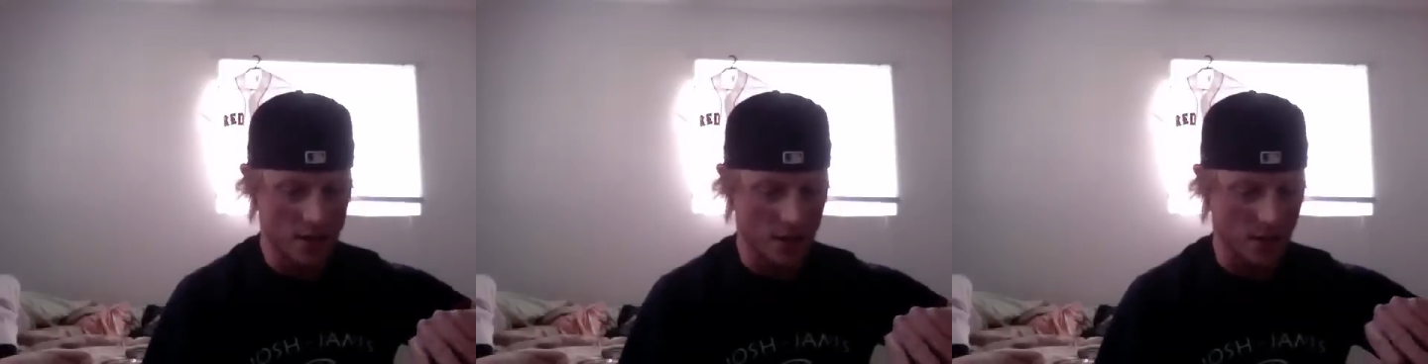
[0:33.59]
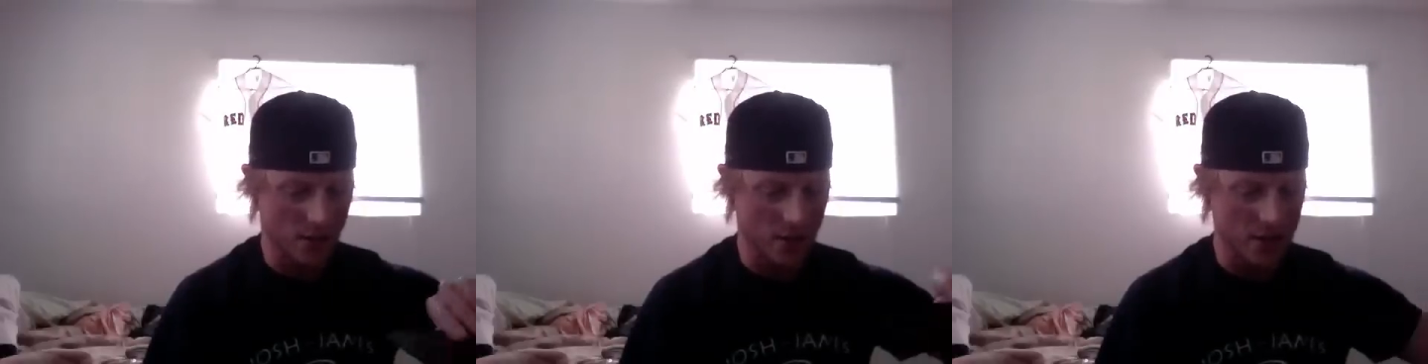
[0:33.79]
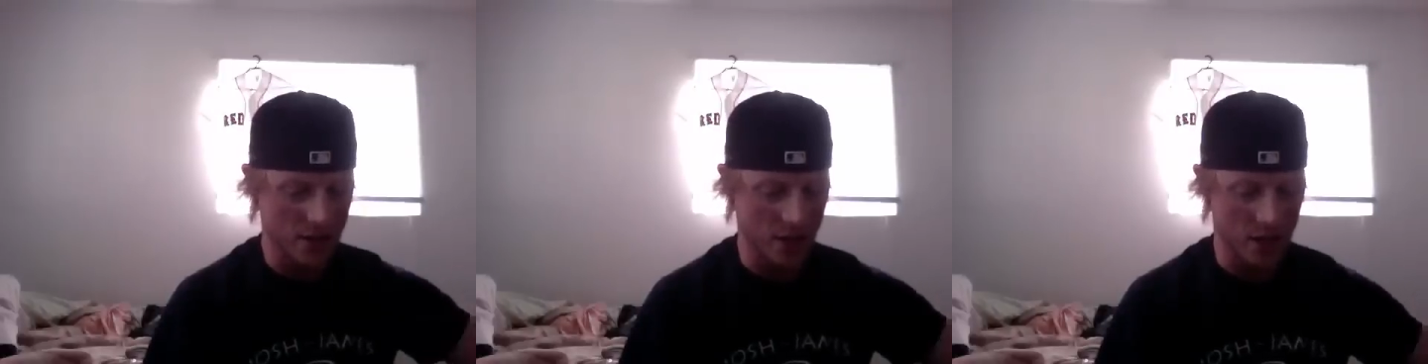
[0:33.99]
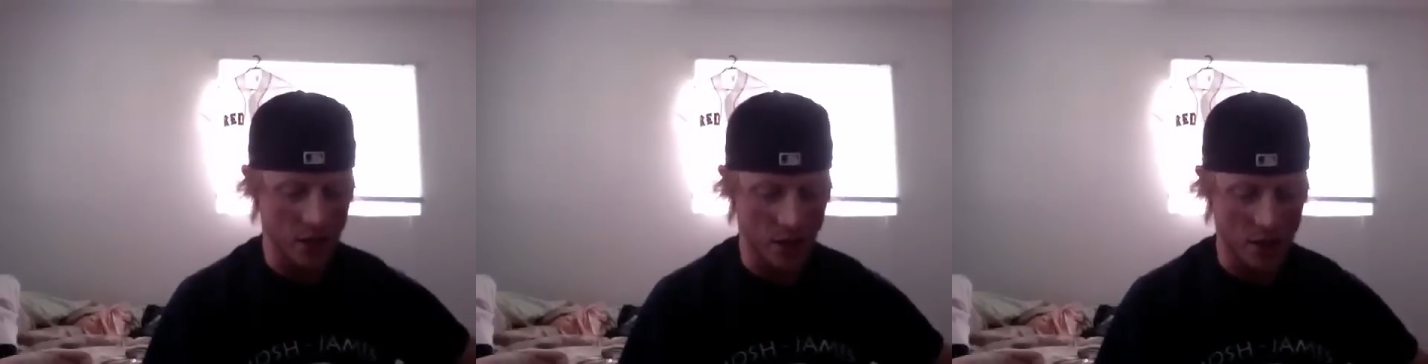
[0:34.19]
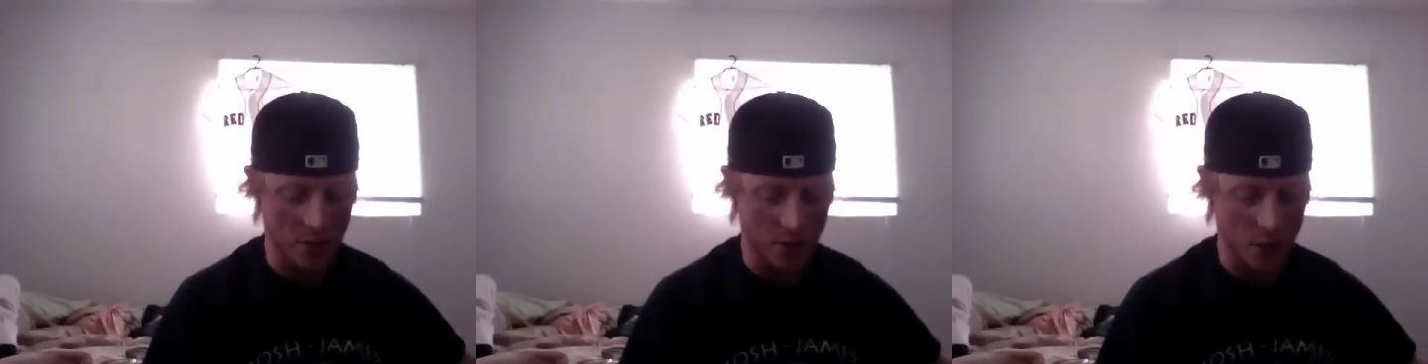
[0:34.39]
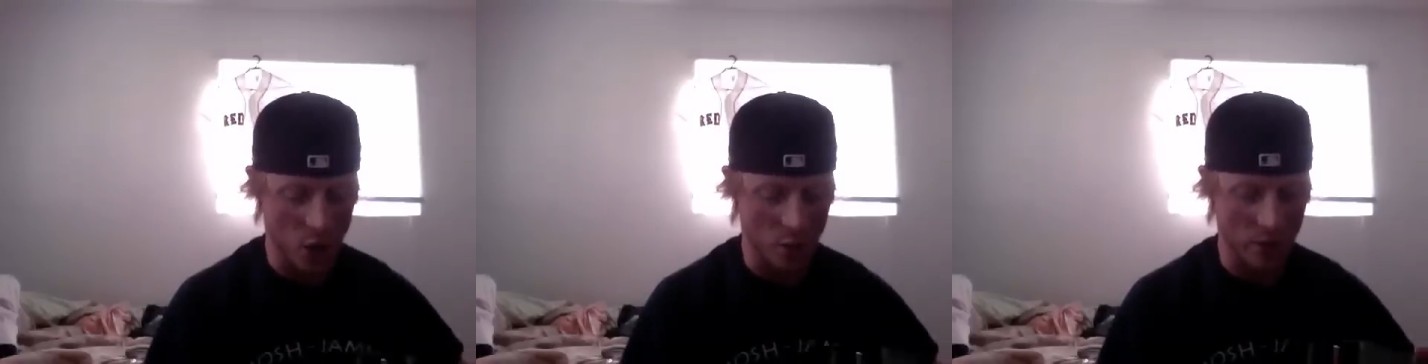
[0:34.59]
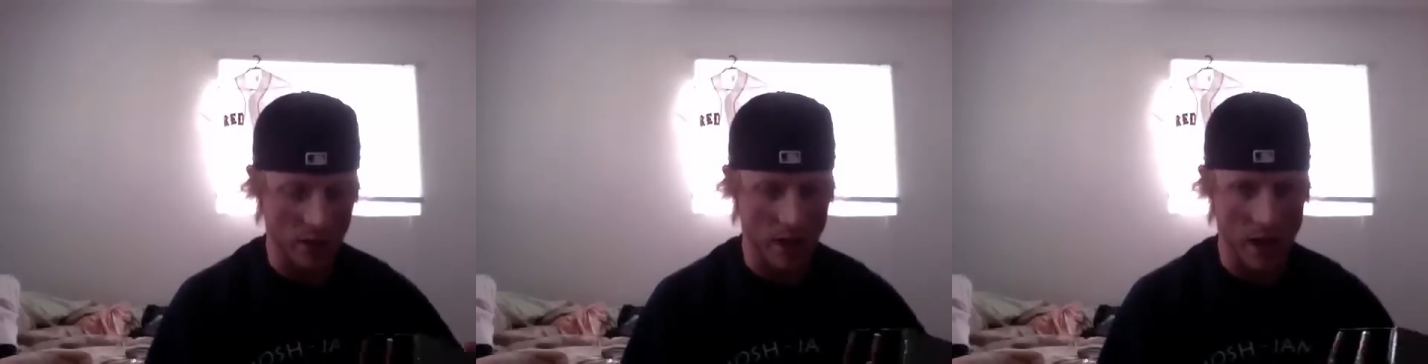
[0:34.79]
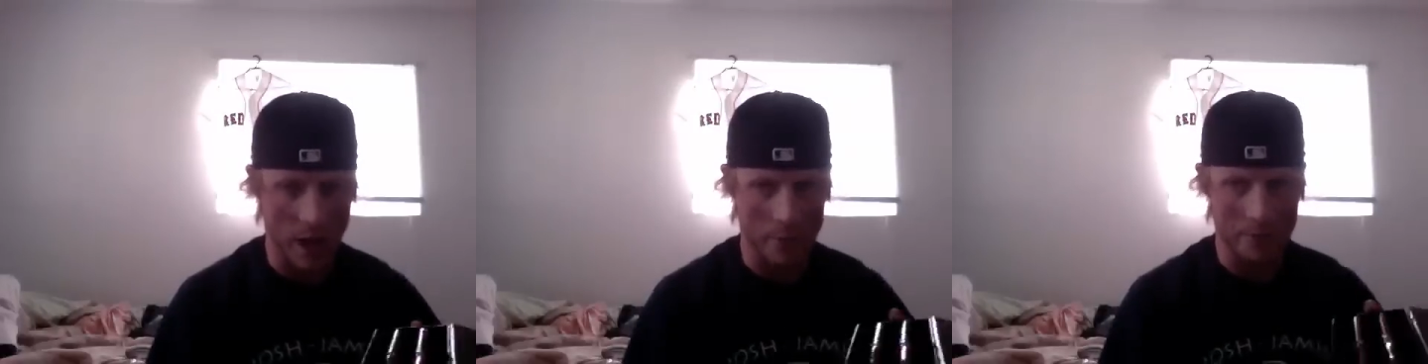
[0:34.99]
So the first thing you notice when you open
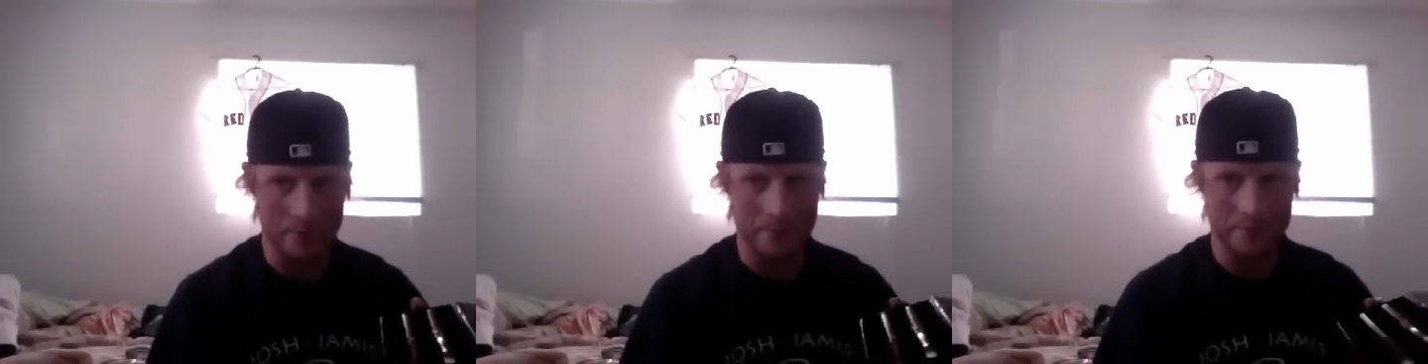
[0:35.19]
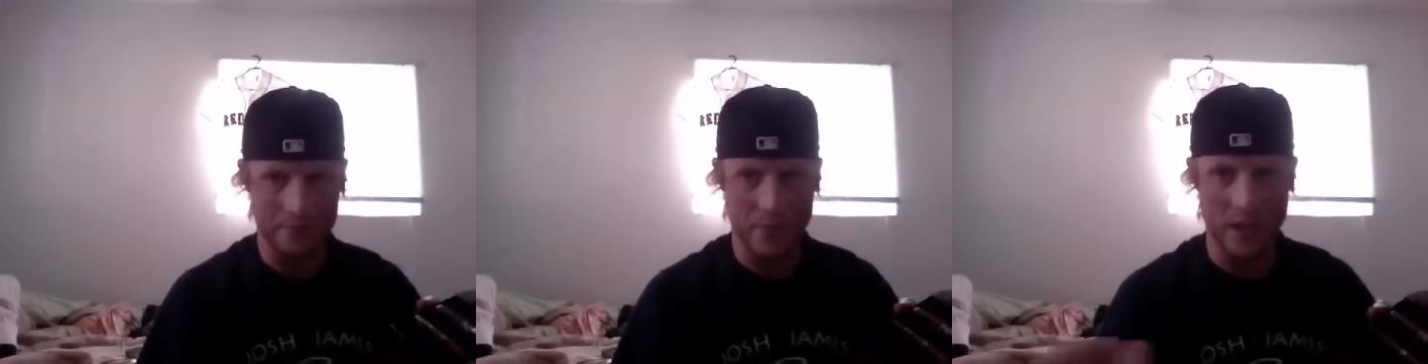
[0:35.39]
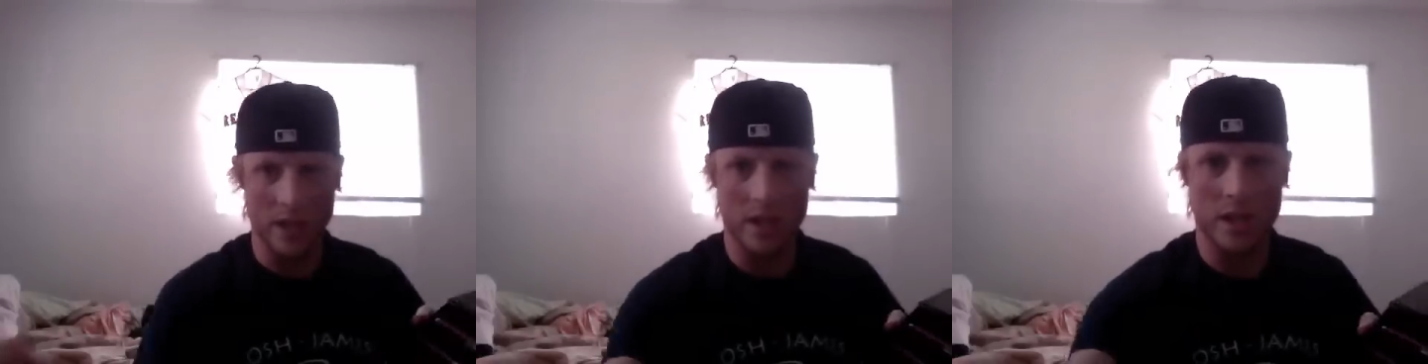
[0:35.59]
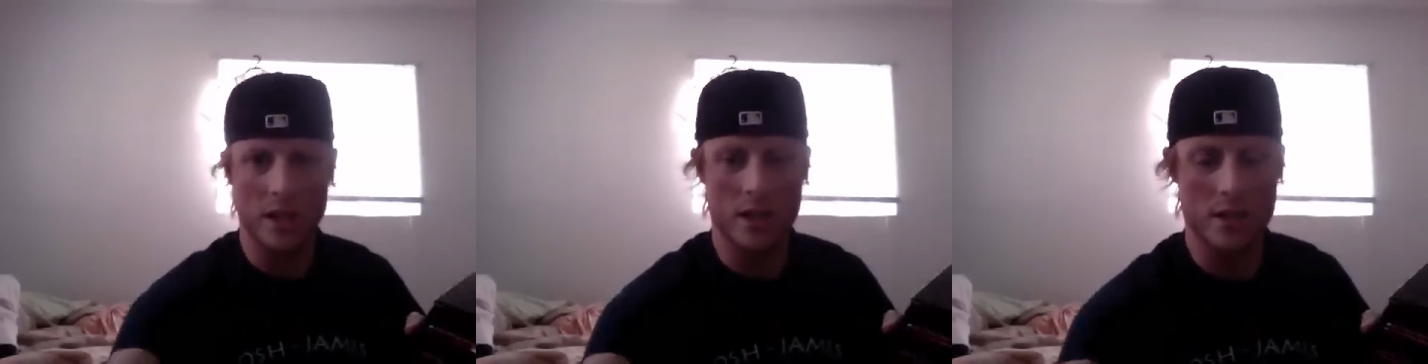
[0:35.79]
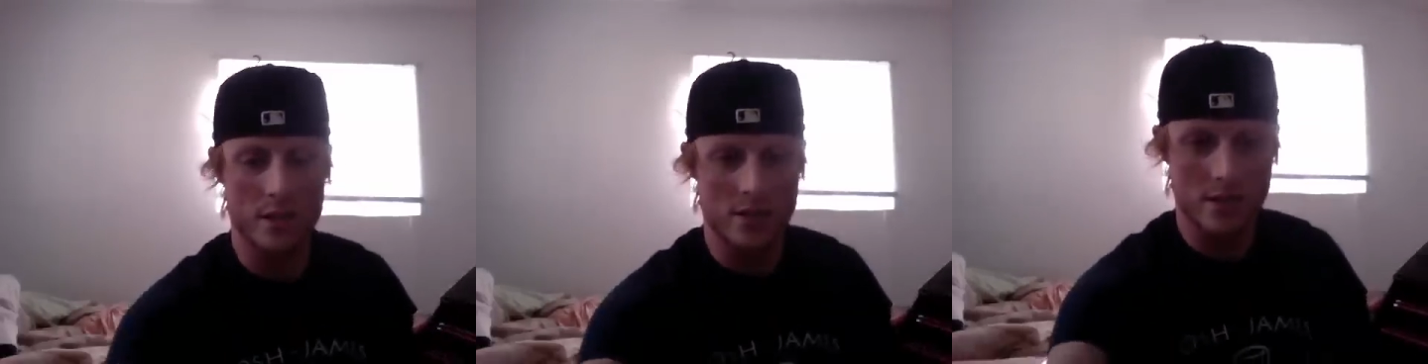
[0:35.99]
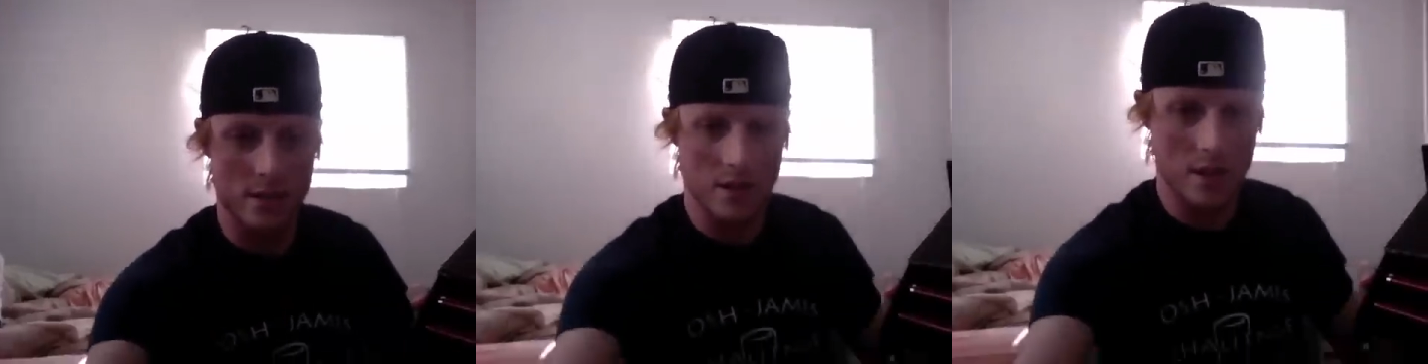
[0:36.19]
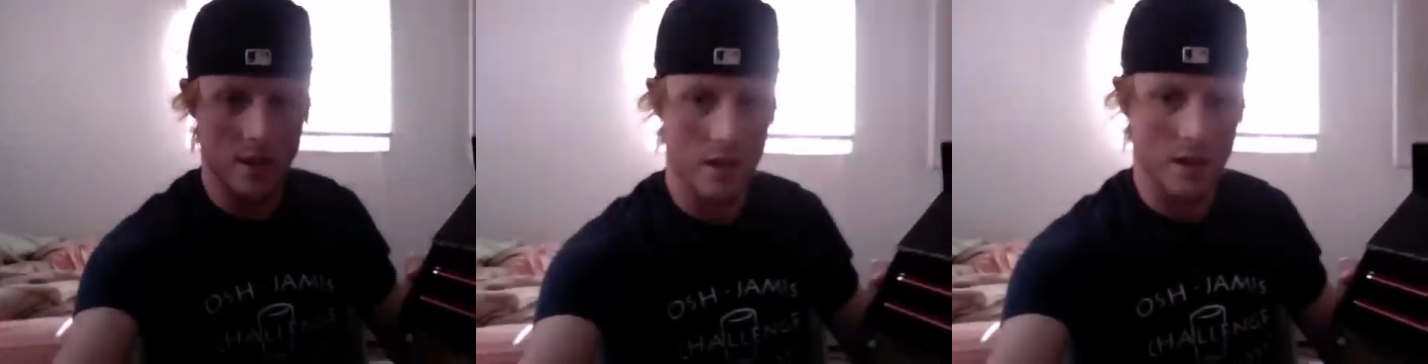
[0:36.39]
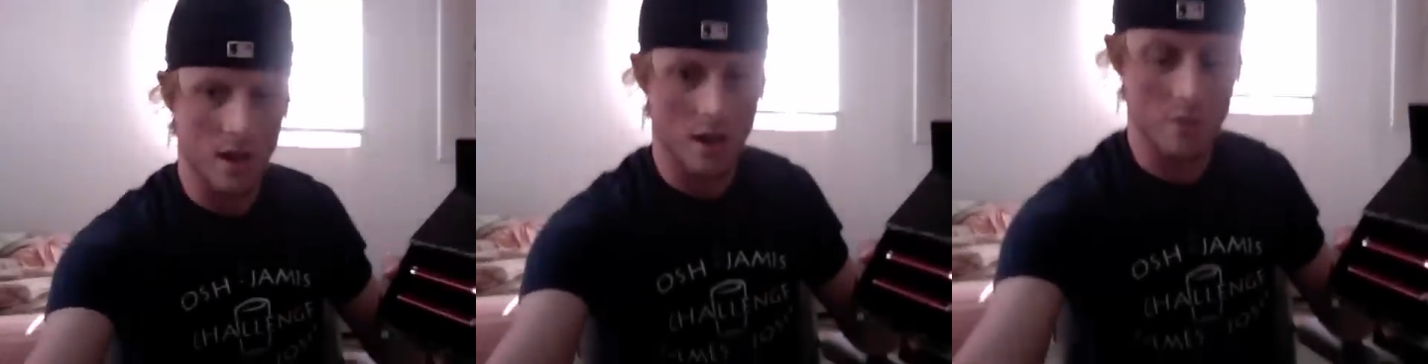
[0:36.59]
it up is
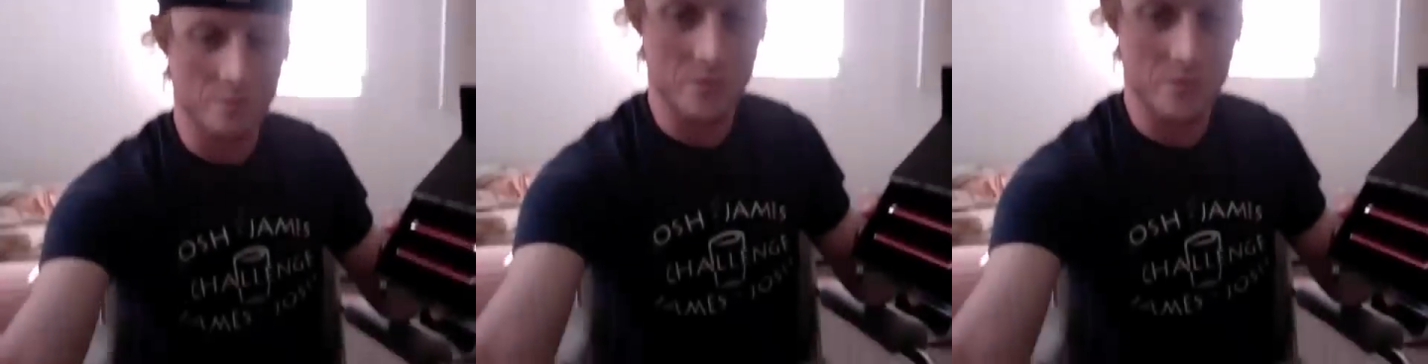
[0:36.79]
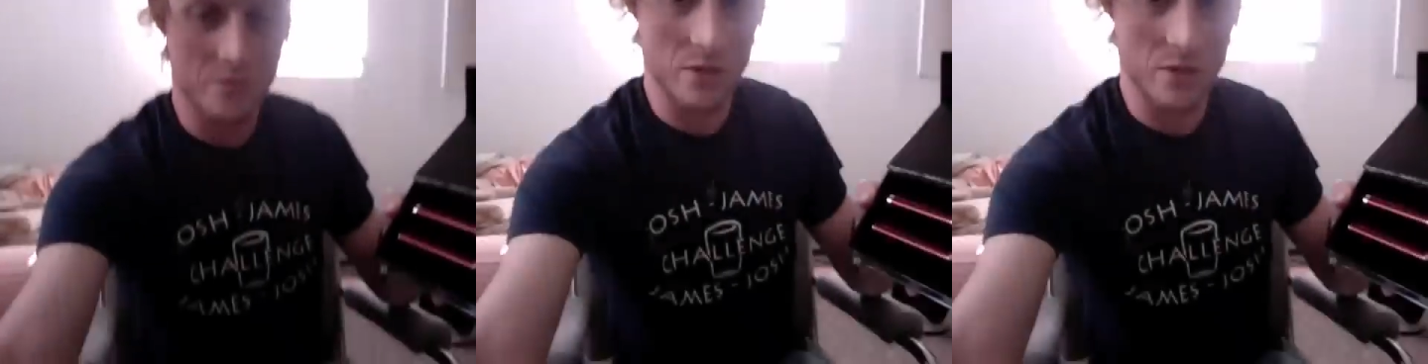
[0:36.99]
comes